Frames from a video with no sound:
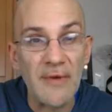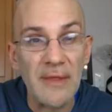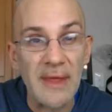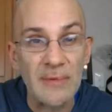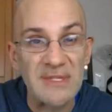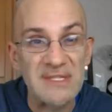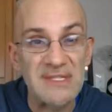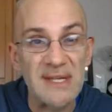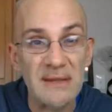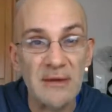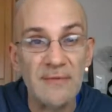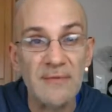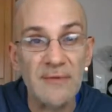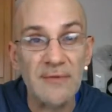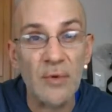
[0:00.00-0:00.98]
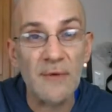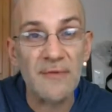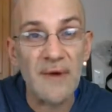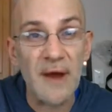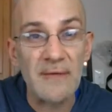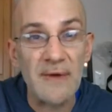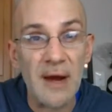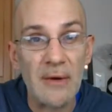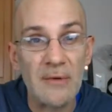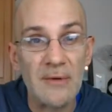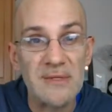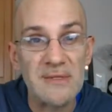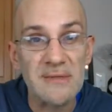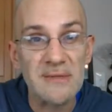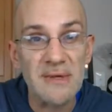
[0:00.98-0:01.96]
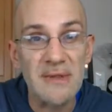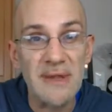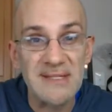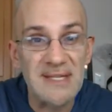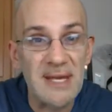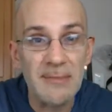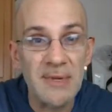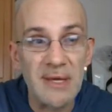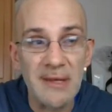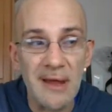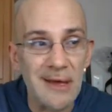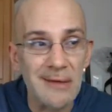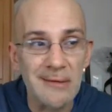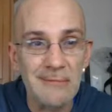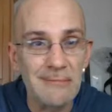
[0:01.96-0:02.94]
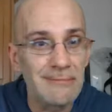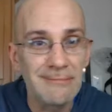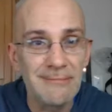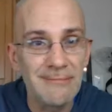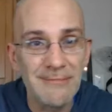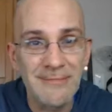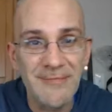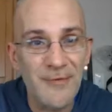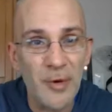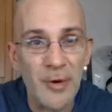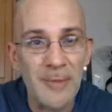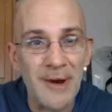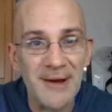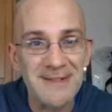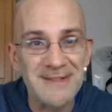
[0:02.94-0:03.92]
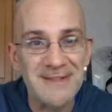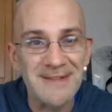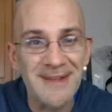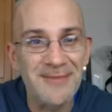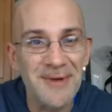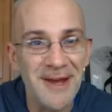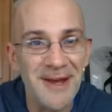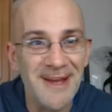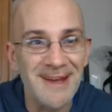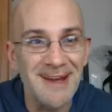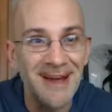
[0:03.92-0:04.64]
and they would sit there for 4 or 5 hours and then tip me like $4. I'm like,